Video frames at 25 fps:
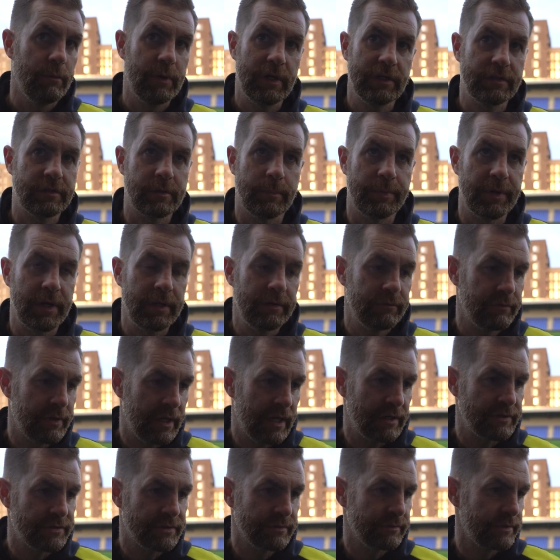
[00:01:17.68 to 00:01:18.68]
Well, it was a brilliant
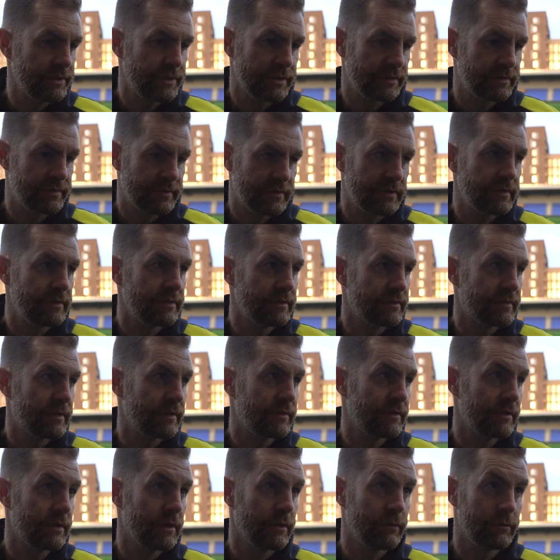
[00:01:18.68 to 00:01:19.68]
reaction. We just
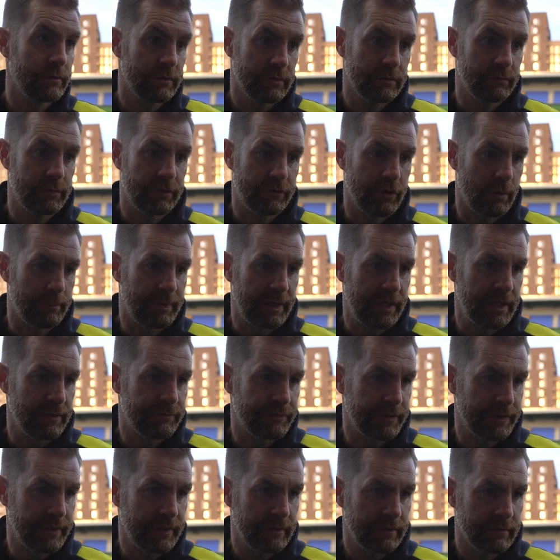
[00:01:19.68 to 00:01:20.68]
said, look, we've got
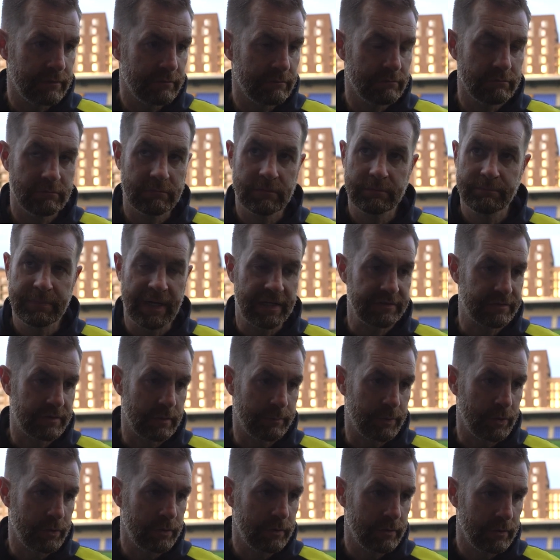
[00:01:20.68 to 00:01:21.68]
belief in you pass
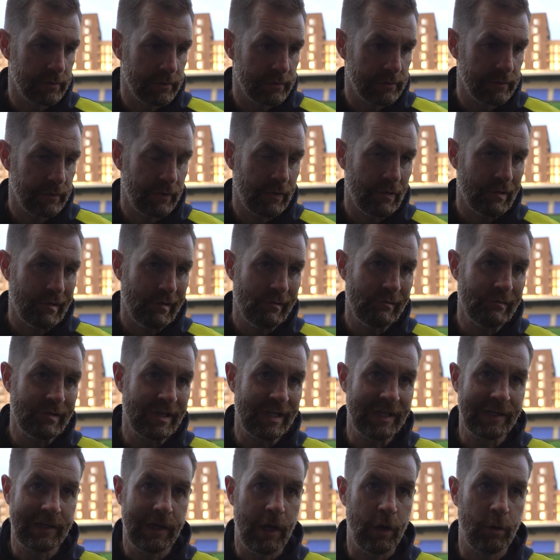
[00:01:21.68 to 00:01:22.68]
the ball. You
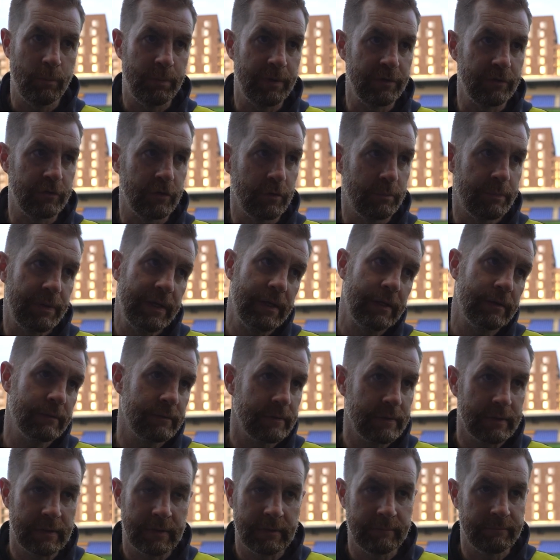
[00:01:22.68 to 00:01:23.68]
know, it opens up
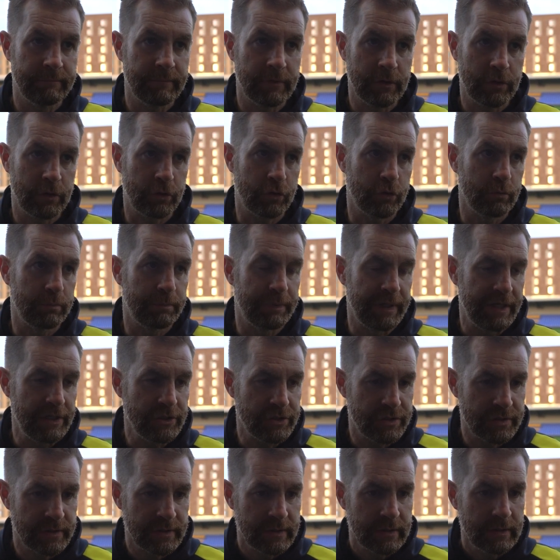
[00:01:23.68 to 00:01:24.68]
here um, on a good
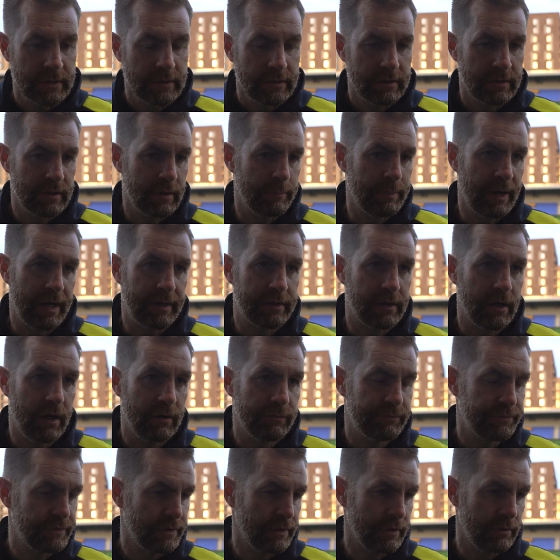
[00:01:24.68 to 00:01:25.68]
pitch. They back
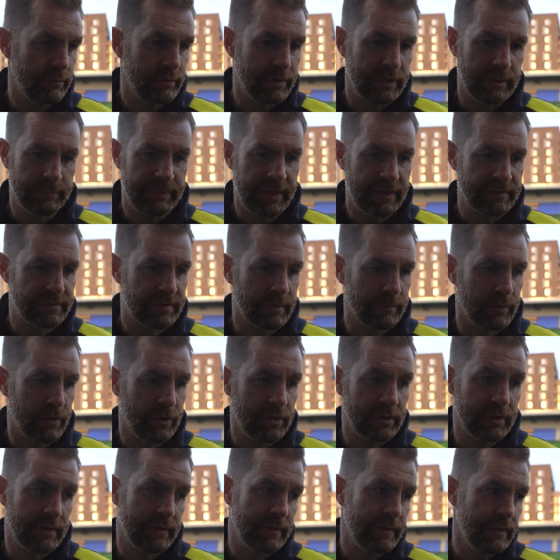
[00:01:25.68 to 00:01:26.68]
off. You know, when you pass the
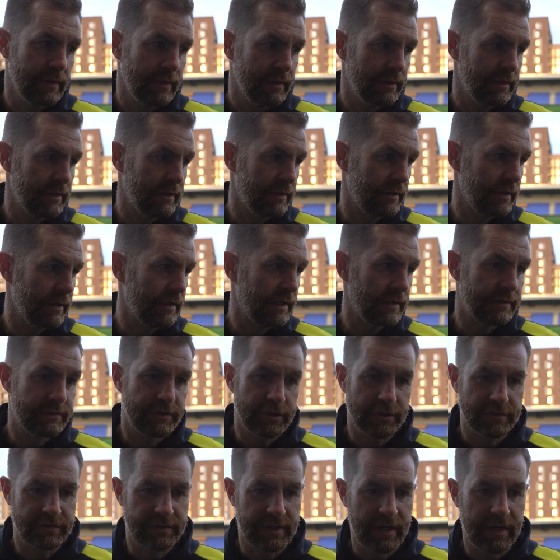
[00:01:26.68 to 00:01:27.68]
ball, and, and they
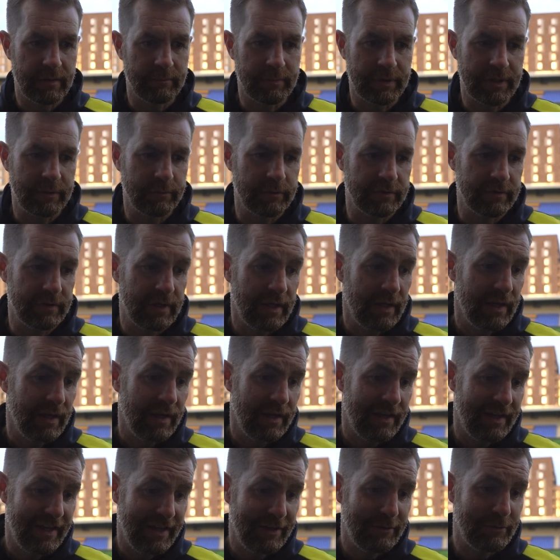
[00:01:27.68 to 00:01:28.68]
did just that. But it was
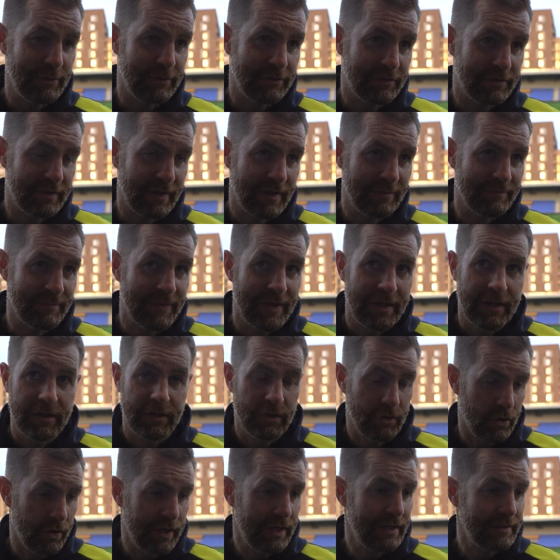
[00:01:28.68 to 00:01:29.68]
it was um,
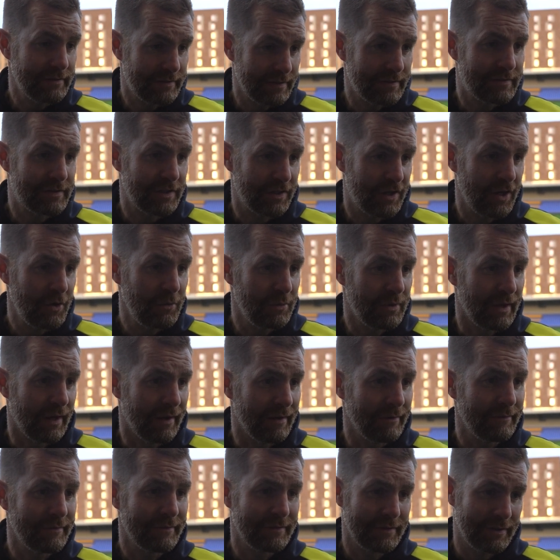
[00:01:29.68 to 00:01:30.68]
not easy to do
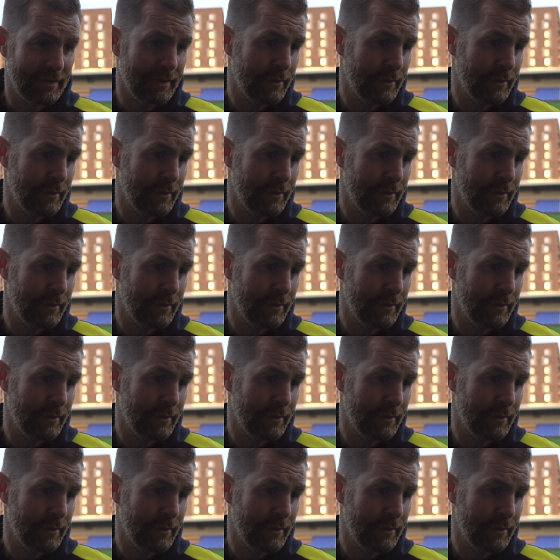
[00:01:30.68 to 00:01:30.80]
that.